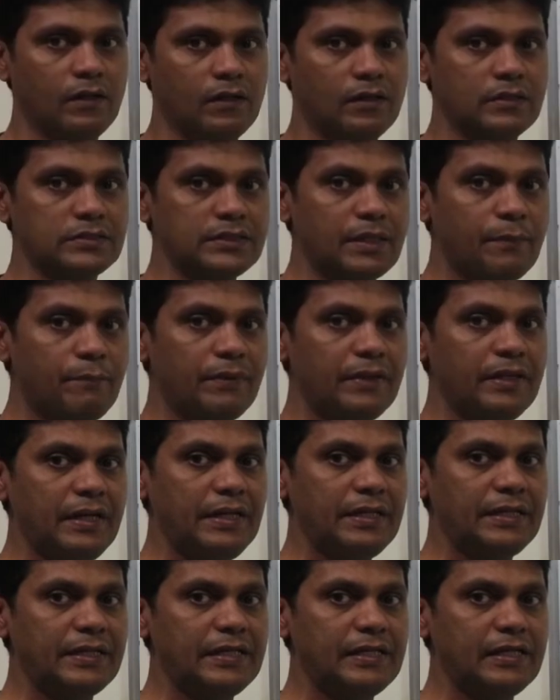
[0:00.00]
A
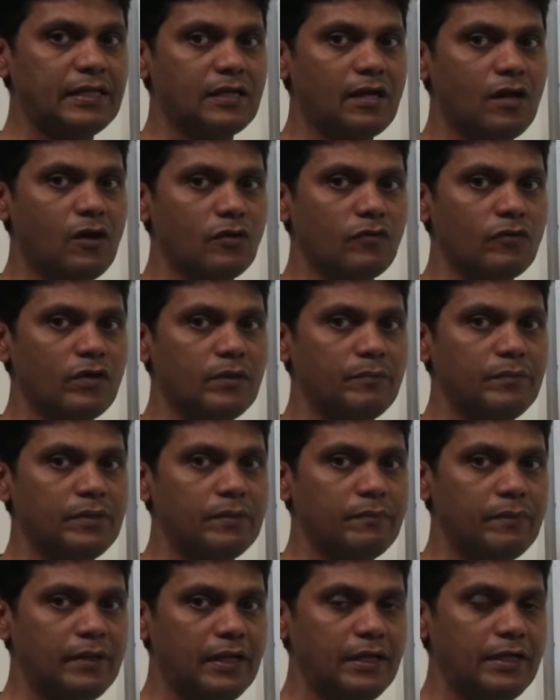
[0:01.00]
separate T account will
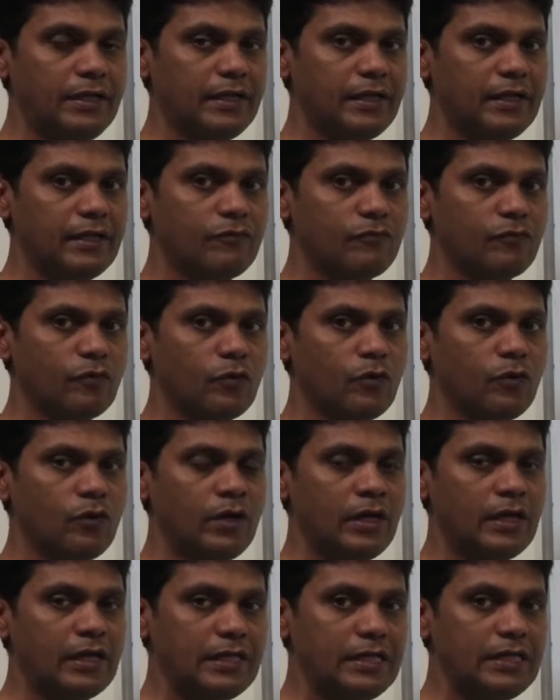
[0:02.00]
be maintained
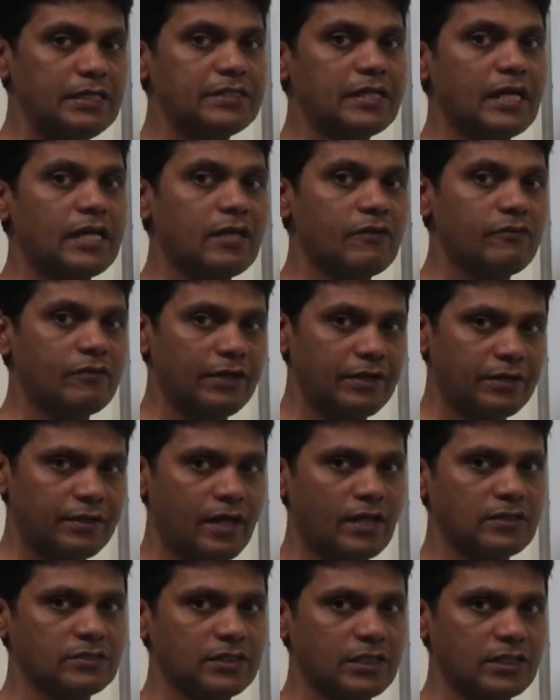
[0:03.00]
for each and every
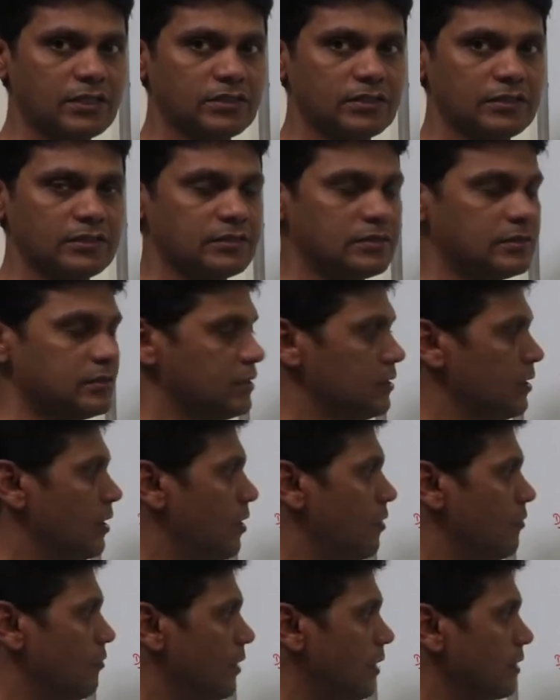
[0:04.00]
transactions.
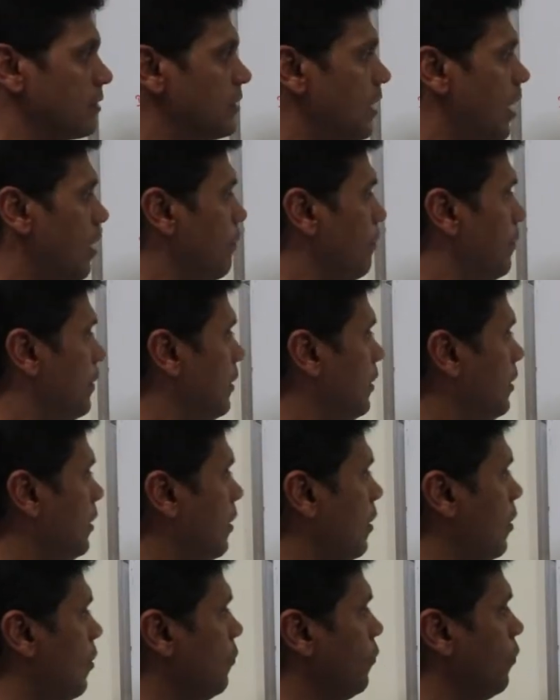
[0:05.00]
For
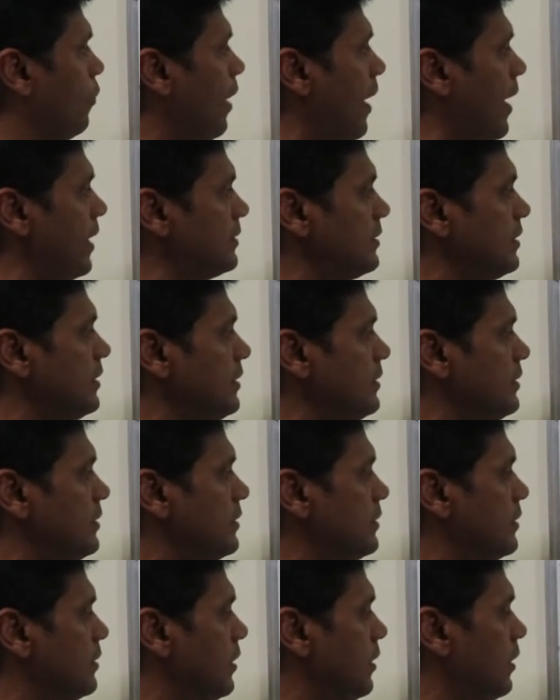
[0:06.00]
example, for
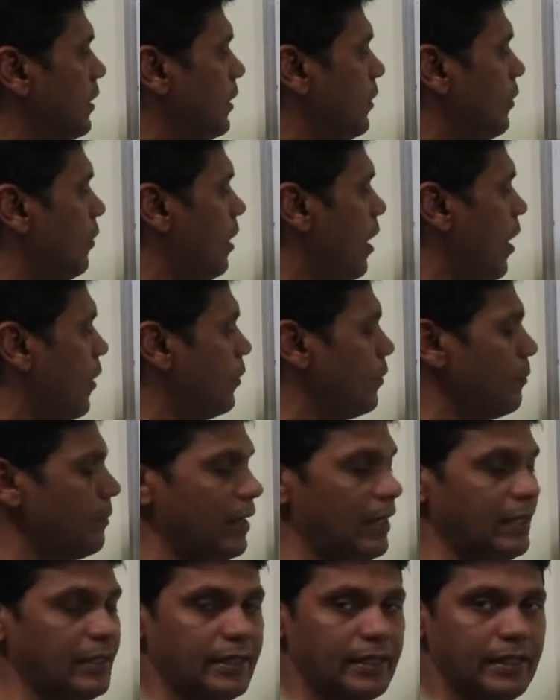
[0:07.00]
assets, you will have to
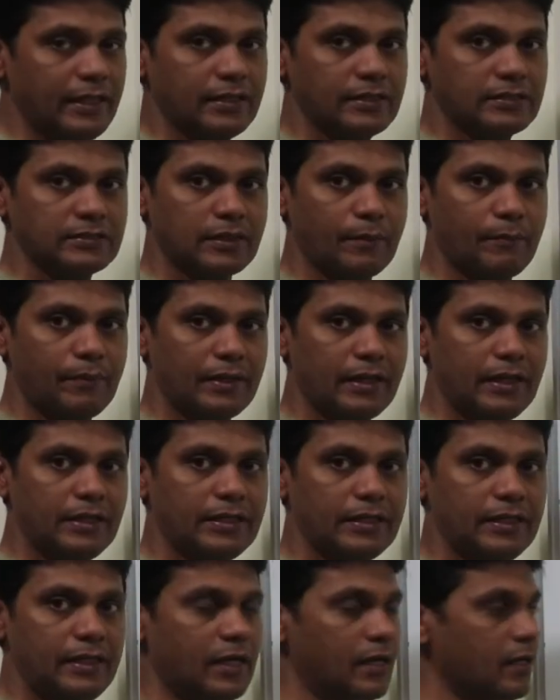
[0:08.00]
maintain a
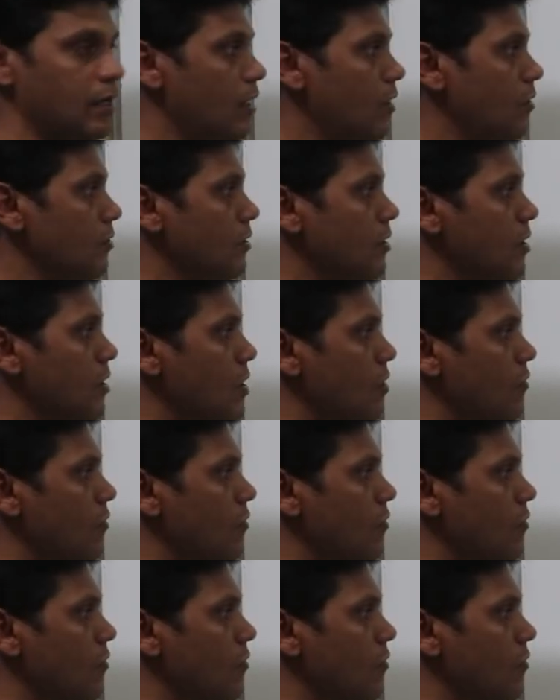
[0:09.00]
separate T account.